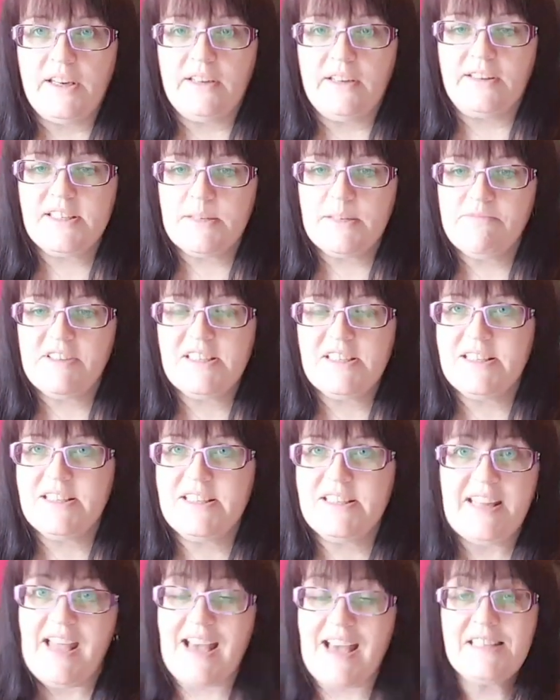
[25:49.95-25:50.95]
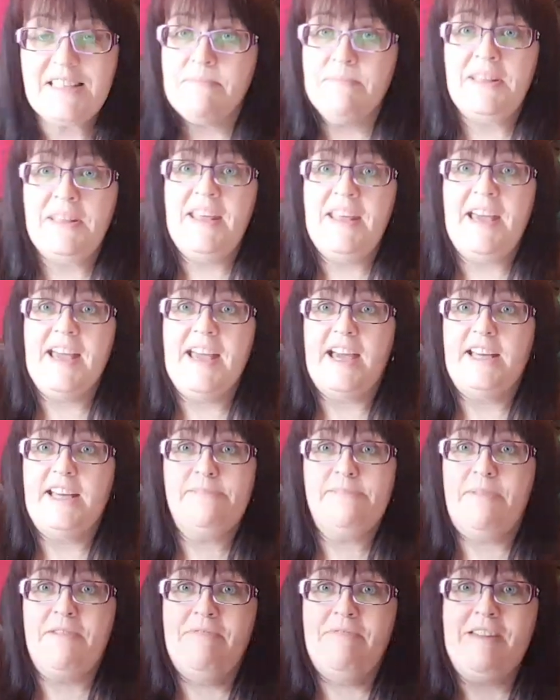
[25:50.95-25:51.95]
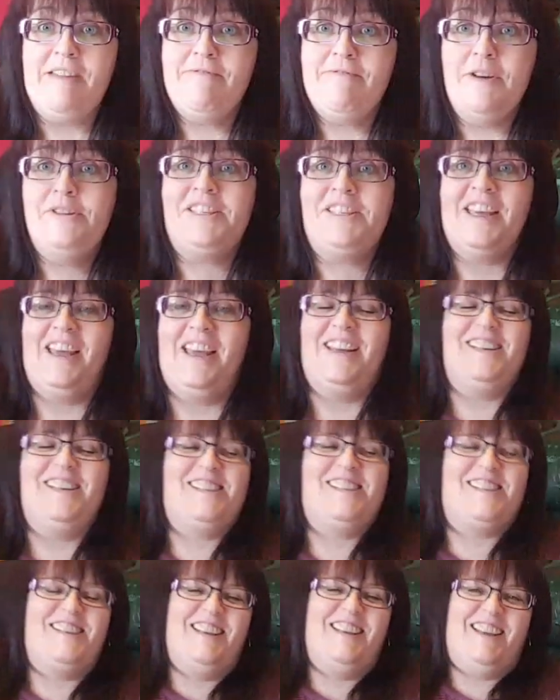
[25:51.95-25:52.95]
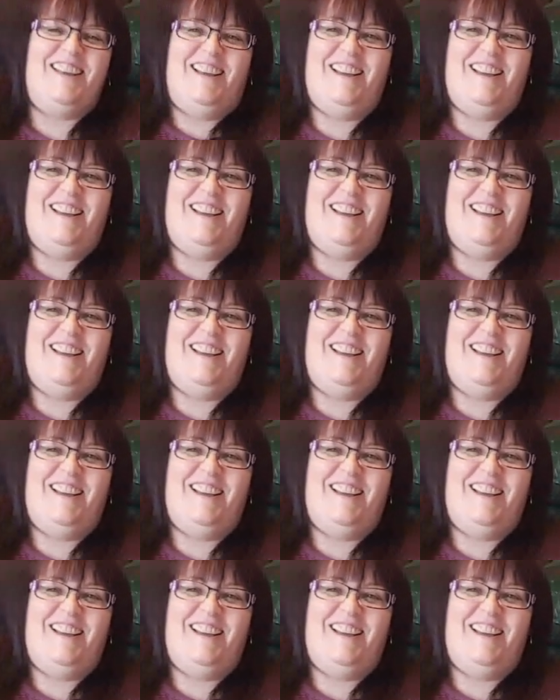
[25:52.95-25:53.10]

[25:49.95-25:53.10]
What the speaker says: And I said, Bristol. He said, it hasn't been there yet. It's been rerouted.